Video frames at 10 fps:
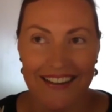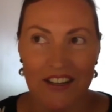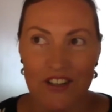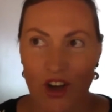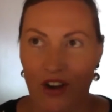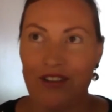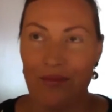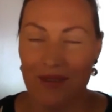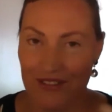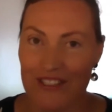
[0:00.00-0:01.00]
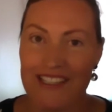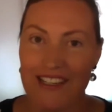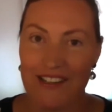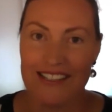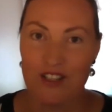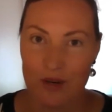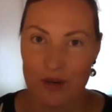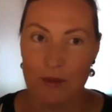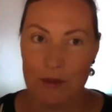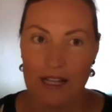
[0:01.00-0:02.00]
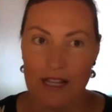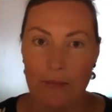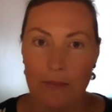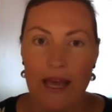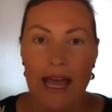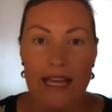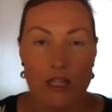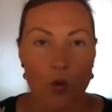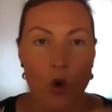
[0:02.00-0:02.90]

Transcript: No, I mean, seriously, it trips people up. It's what